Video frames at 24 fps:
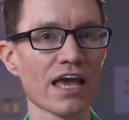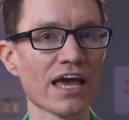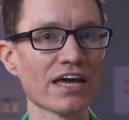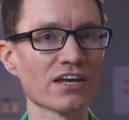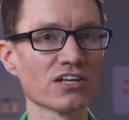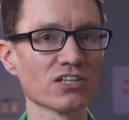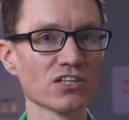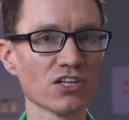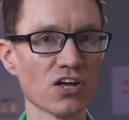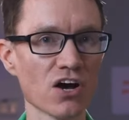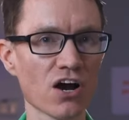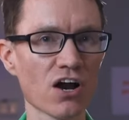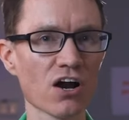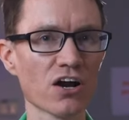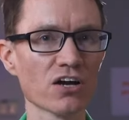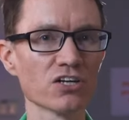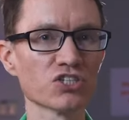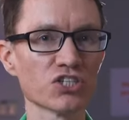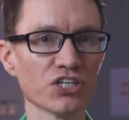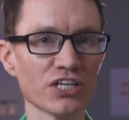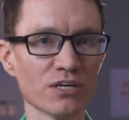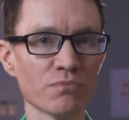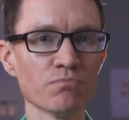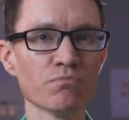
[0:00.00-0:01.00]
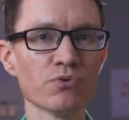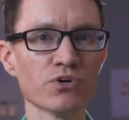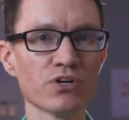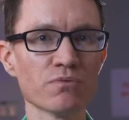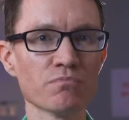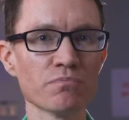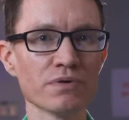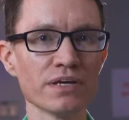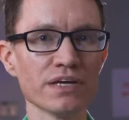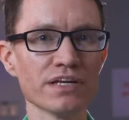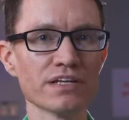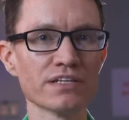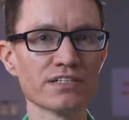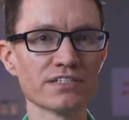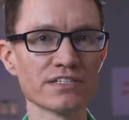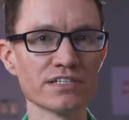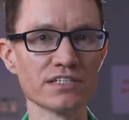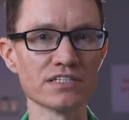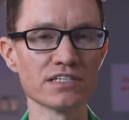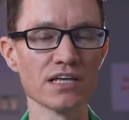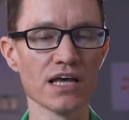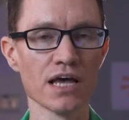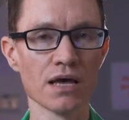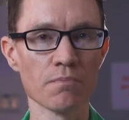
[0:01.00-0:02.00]
and large input
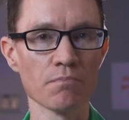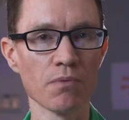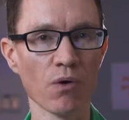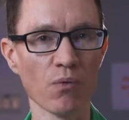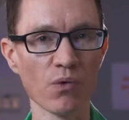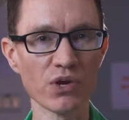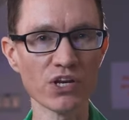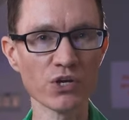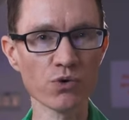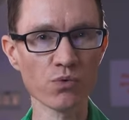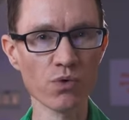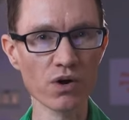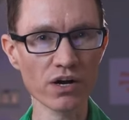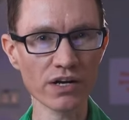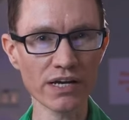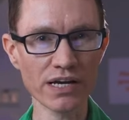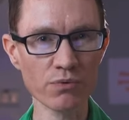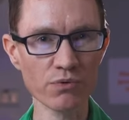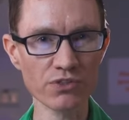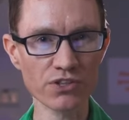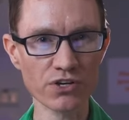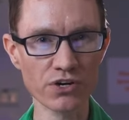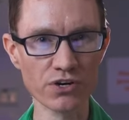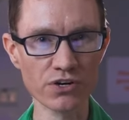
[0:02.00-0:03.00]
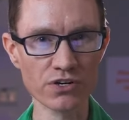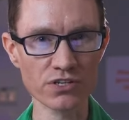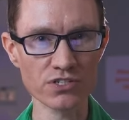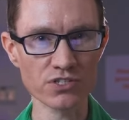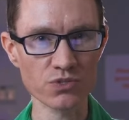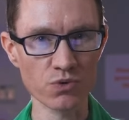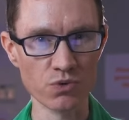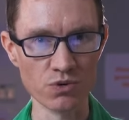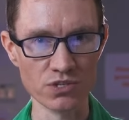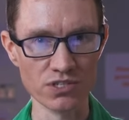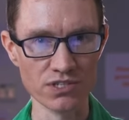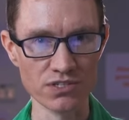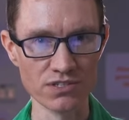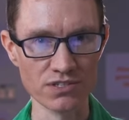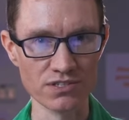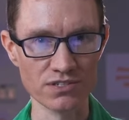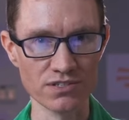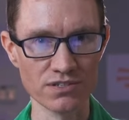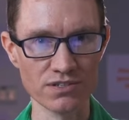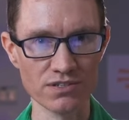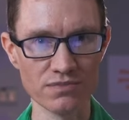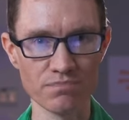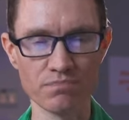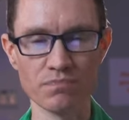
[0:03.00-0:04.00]
impedances. But when you're working with current
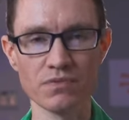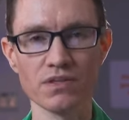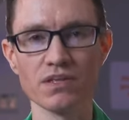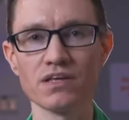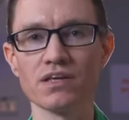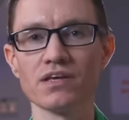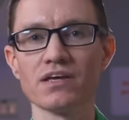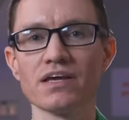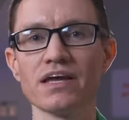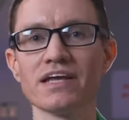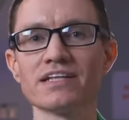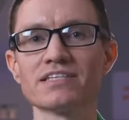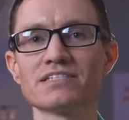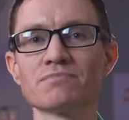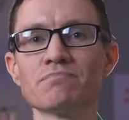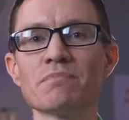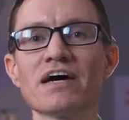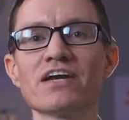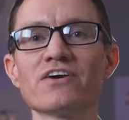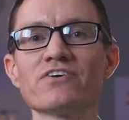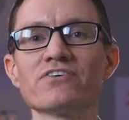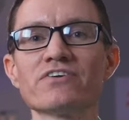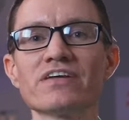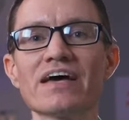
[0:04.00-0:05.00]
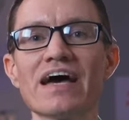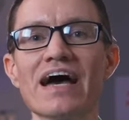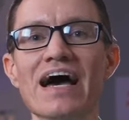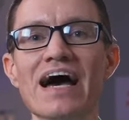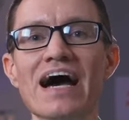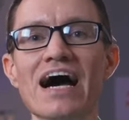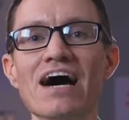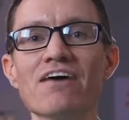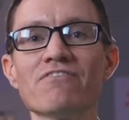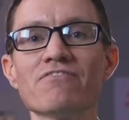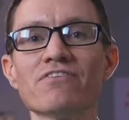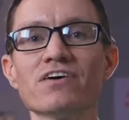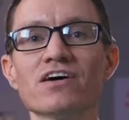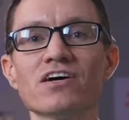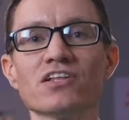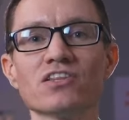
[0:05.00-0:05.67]
sources, it's better to have